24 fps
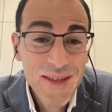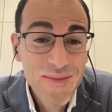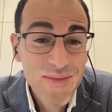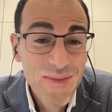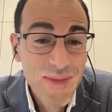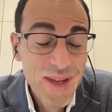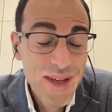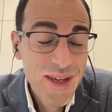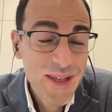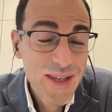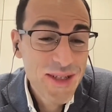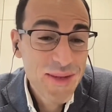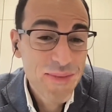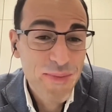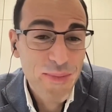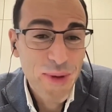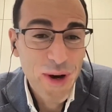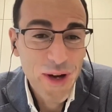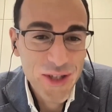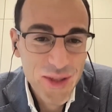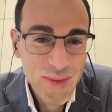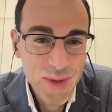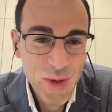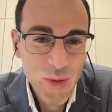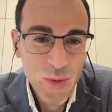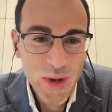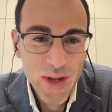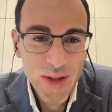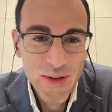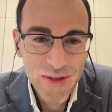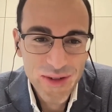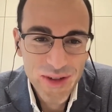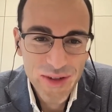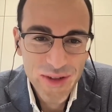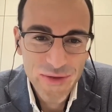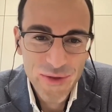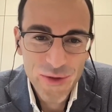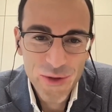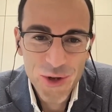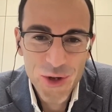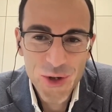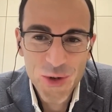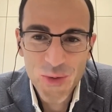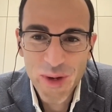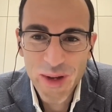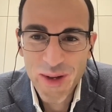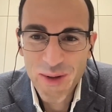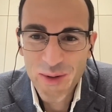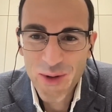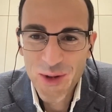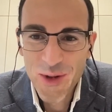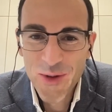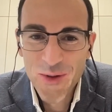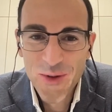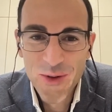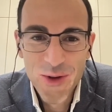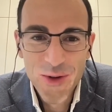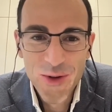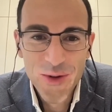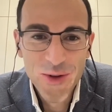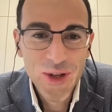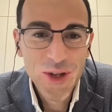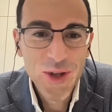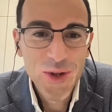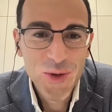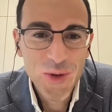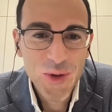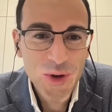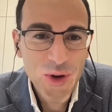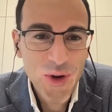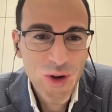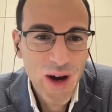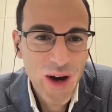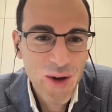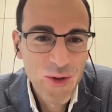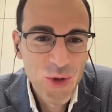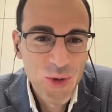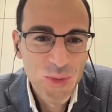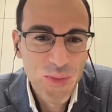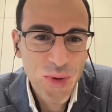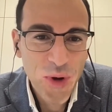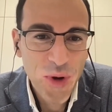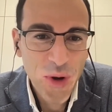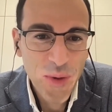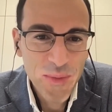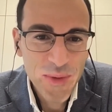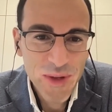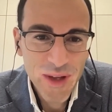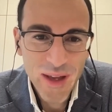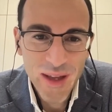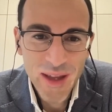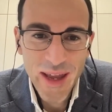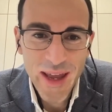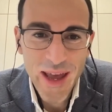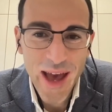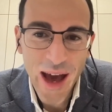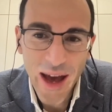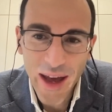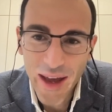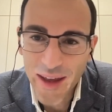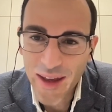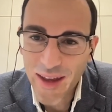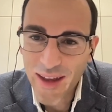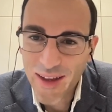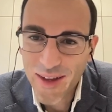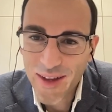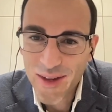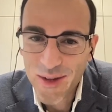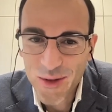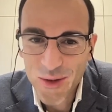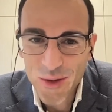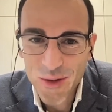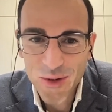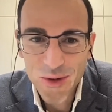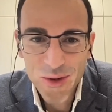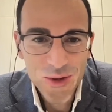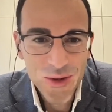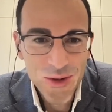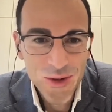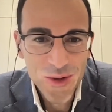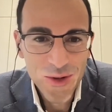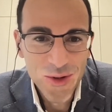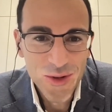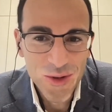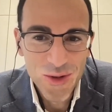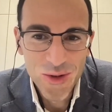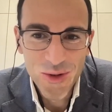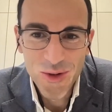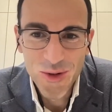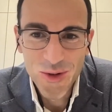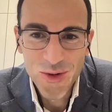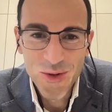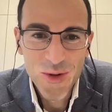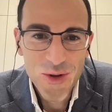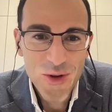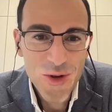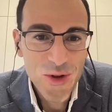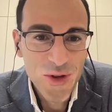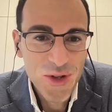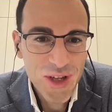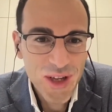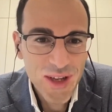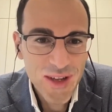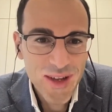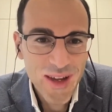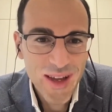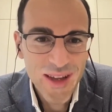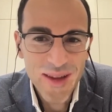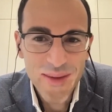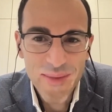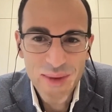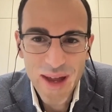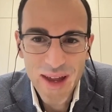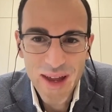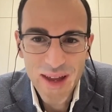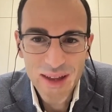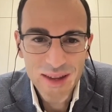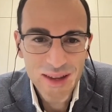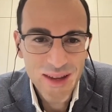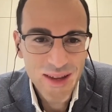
there is a possible window in the future where you need to know how to prompt an AI to use it at